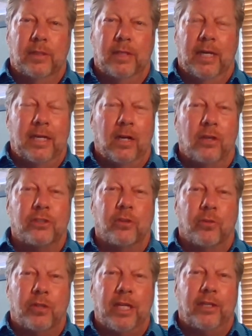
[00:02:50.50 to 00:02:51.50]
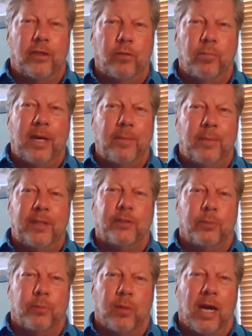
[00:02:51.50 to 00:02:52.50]
And I also think you may be
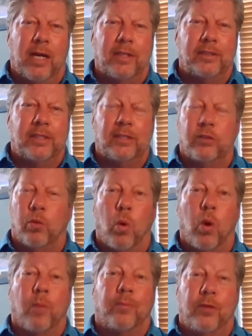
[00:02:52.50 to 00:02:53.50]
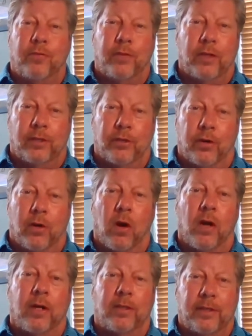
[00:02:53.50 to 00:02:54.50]
surprised at the warmth you feel in your
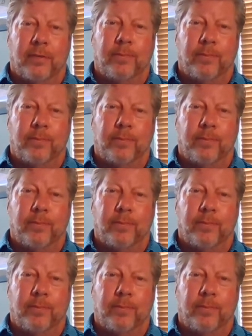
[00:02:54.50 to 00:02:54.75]
heart.